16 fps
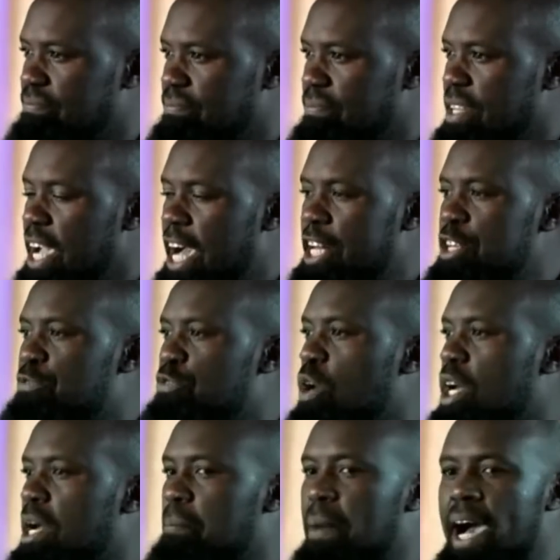And if you are a
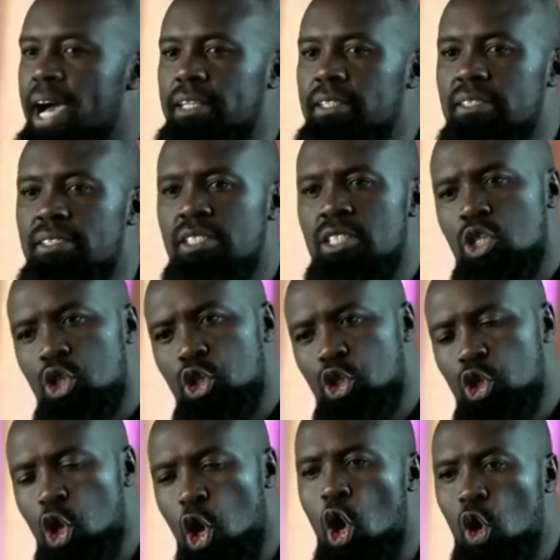man,
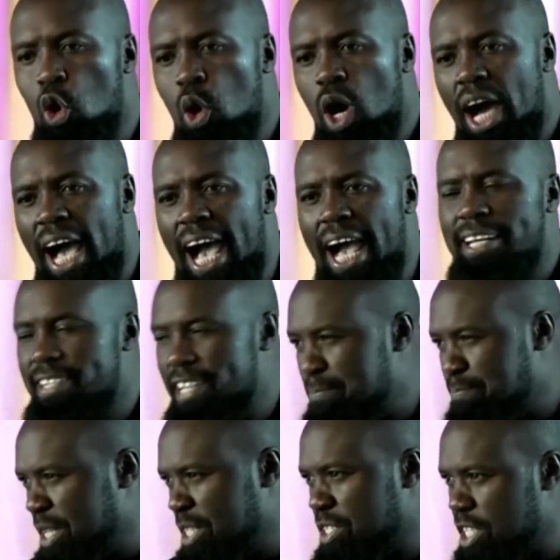no
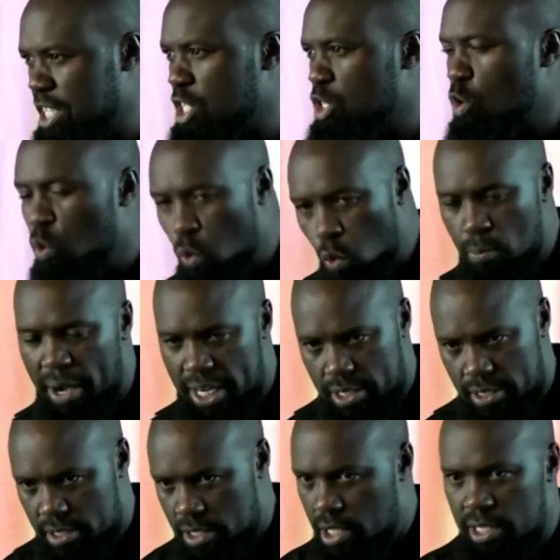100% woman,
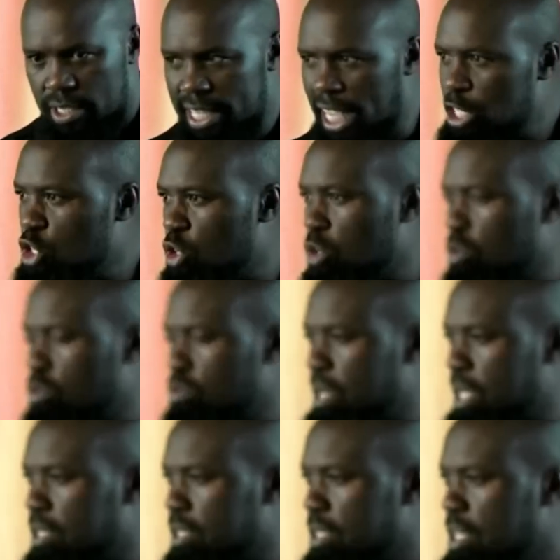natural woman.
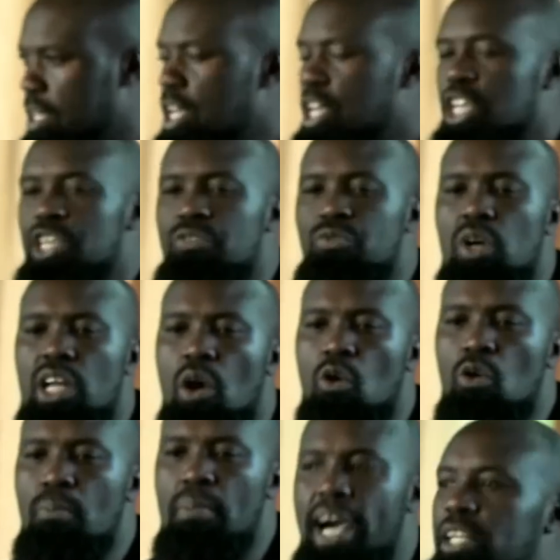If you are a
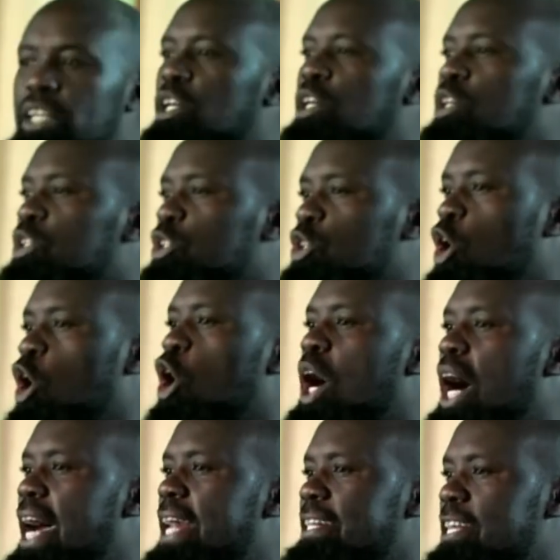woman, no
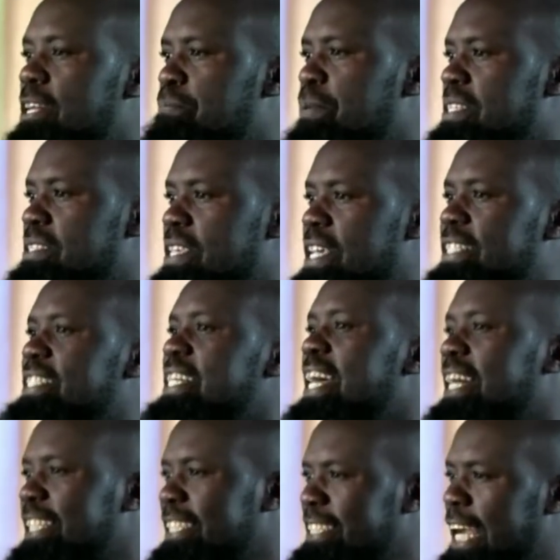100%
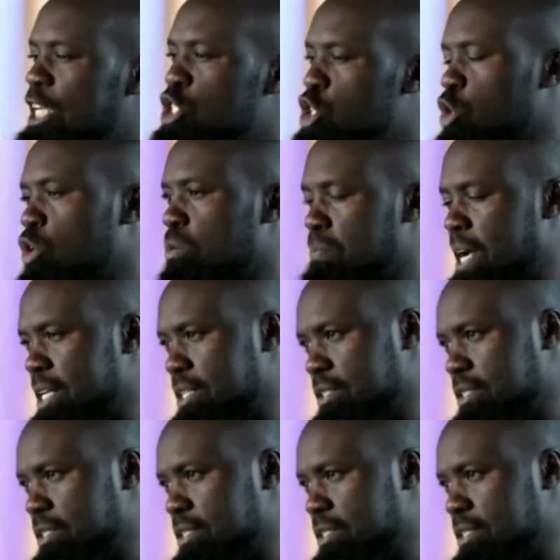natural man.